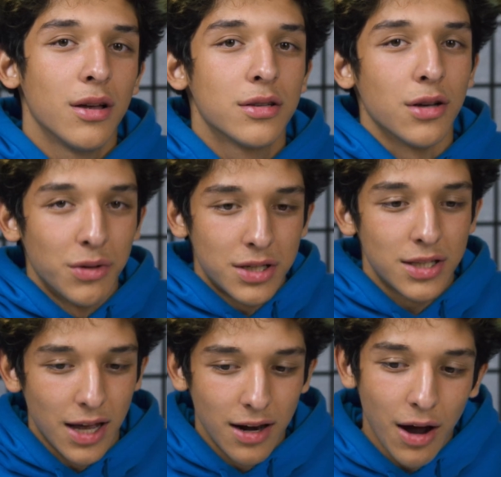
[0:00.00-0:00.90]
So
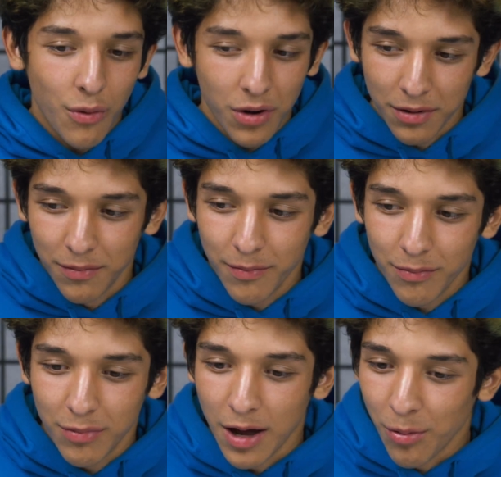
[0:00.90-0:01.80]
instead I want to
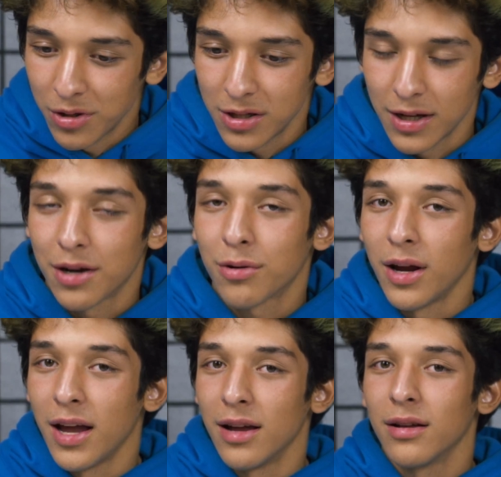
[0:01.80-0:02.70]
be able to like
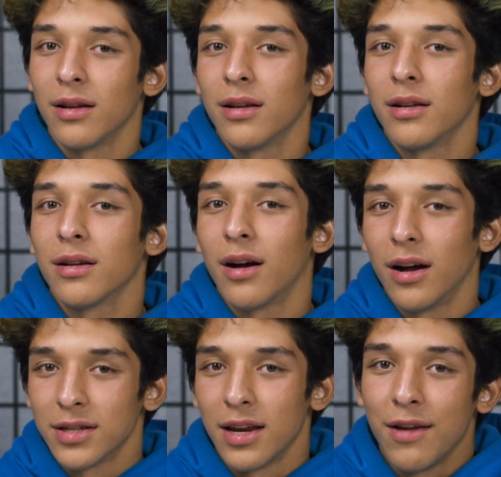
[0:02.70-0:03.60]
create
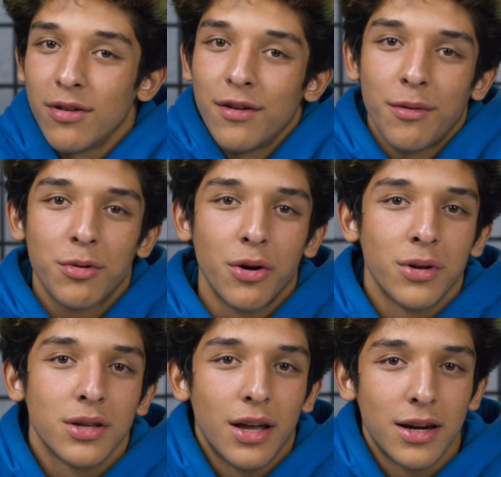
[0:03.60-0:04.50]
content even if I'm
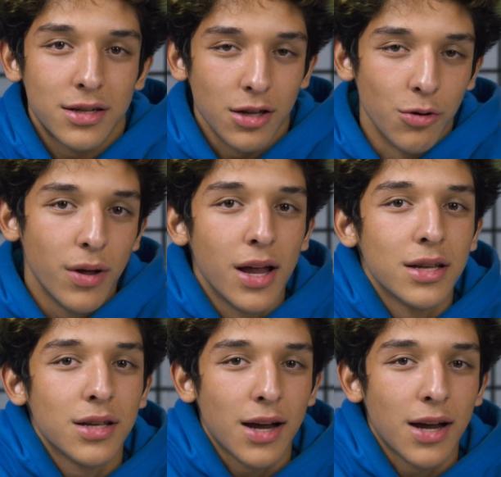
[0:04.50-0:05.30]
growing at a slow pace.